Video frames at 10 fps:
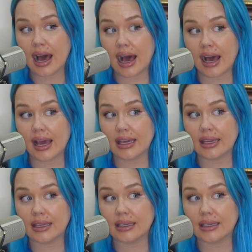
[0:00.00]

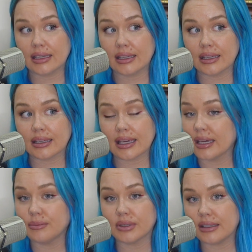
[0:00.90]
I
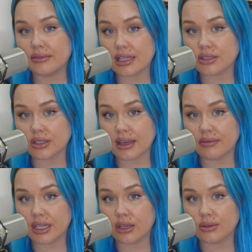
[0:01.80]
can't believe they took that
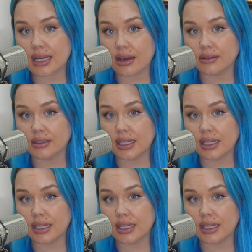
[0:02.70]
video down.